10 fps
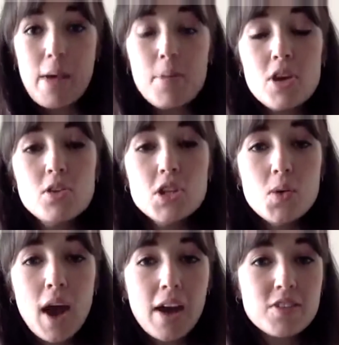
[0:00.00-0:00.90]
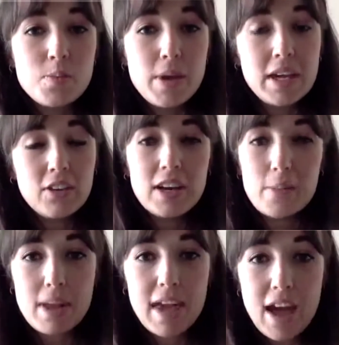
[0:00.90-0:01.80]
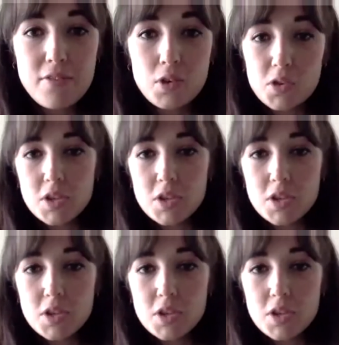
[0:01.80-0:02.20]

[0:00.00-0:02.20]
but you do have to be incredibly careful.